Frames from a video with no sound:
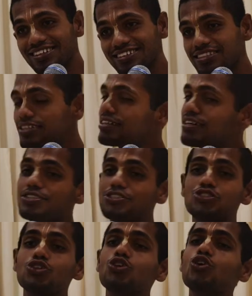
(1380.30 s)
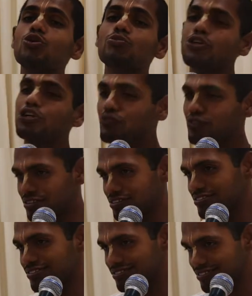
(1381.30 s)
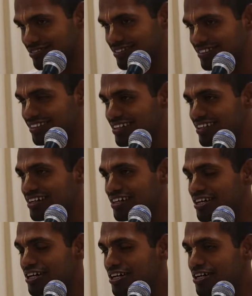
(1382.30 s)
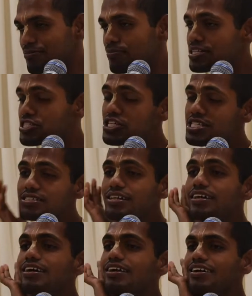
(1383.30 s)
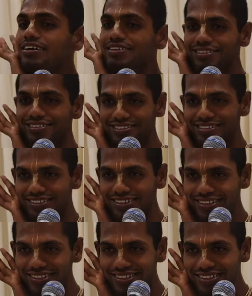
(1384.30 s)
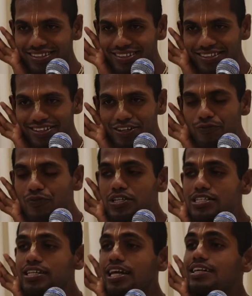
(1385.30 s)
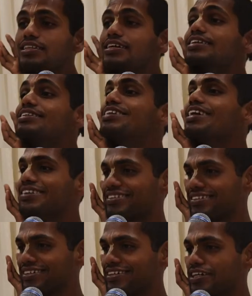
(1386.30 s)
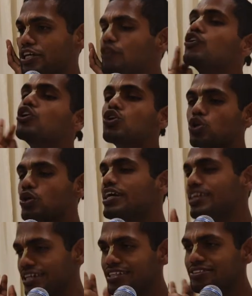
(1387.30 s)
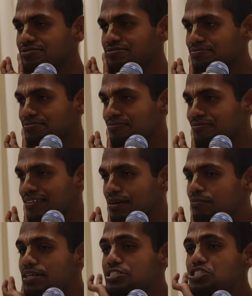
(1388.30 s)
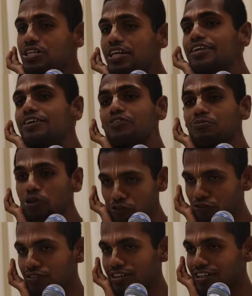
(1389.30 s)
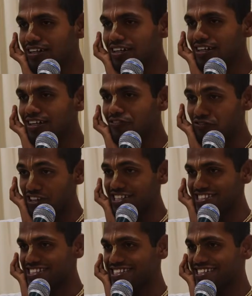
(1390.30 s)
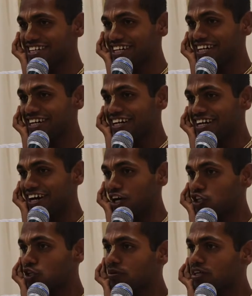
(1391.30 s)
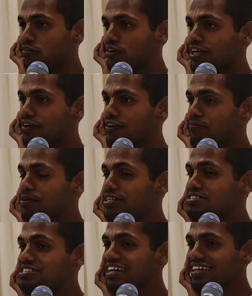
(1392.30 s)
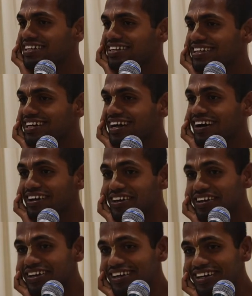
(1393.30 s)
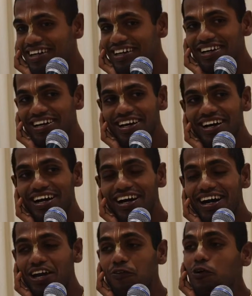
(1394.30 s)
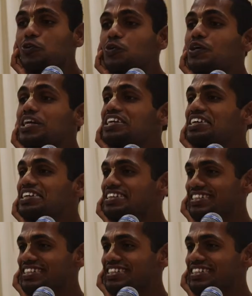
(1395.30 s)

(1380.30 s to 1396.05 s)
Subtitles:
That girl is so beautiful. By just hearing, we get the desire if you don't look at it. By just hearing from our friends, automatically develop a desire. Are I want to look at it.